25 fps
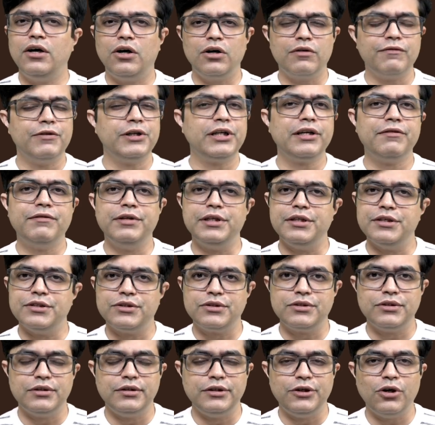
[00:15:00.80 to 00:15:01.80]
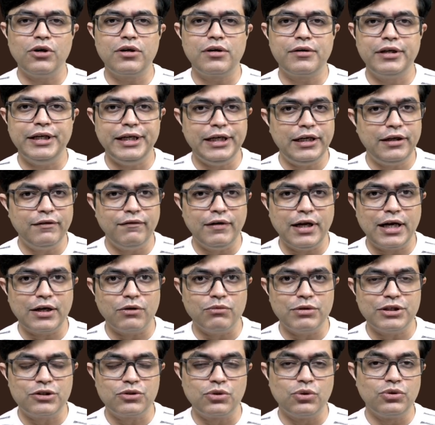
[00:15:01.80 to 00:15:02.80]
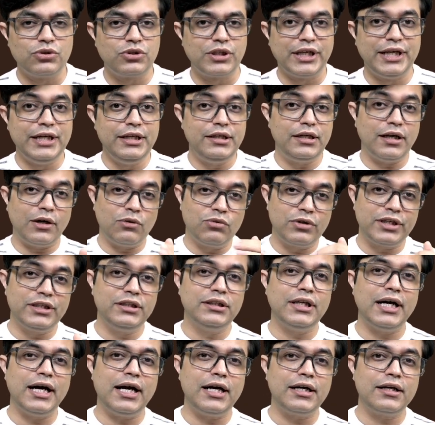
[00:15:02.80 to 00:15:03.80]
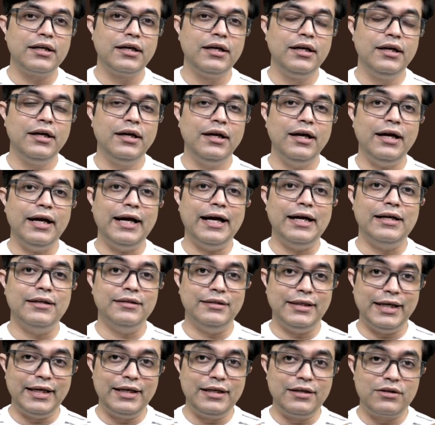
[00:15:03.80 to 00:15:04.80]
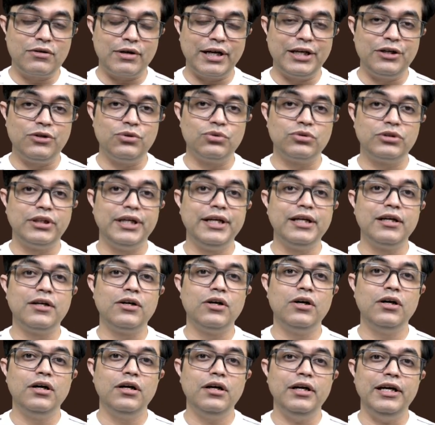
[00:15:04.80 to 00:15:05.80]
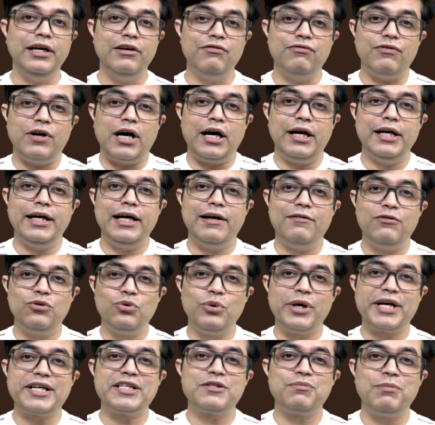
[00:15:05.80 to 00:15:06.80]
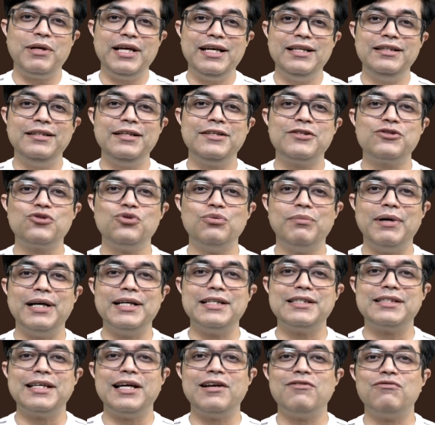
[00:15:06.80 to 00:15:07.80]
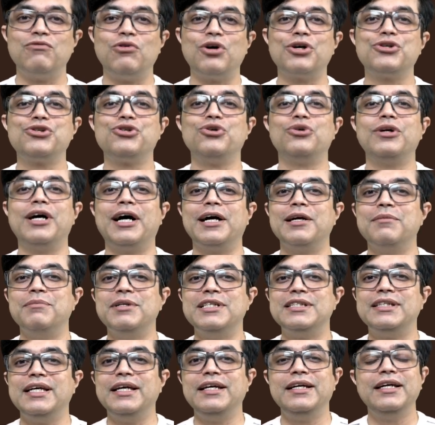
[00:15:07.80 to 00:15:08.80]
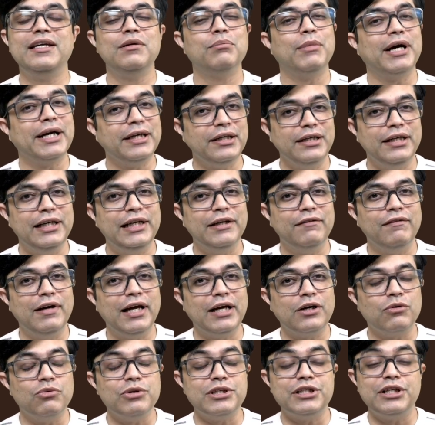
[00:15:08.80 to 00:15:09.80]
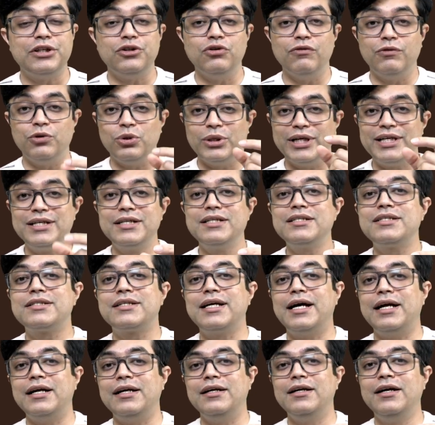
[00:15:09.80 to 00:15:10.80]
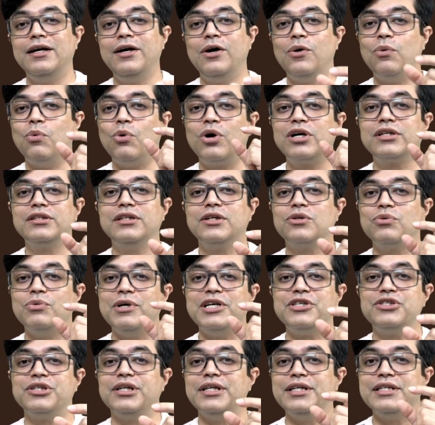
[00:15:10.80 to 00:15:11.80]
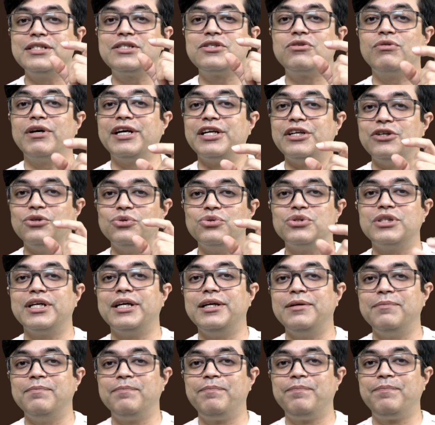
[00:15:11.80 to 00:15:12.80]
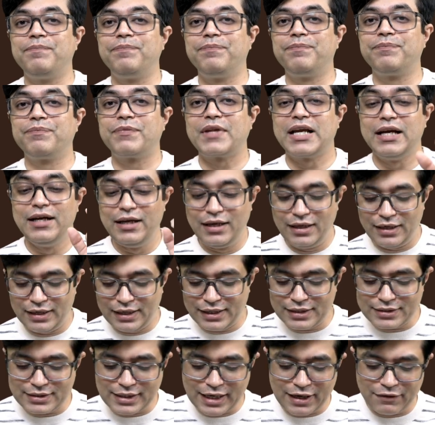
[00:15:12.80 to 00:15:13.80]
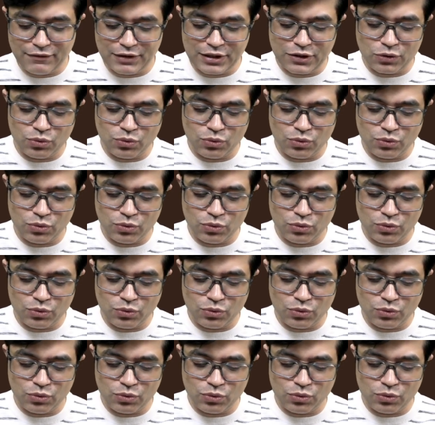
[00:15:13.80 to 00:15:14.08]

or whatever is your native language. So say it out in that and then try to think, if I have to explain this to myself, what should I be saying in my native language? And you would understand what the question is trying to say. Let us have a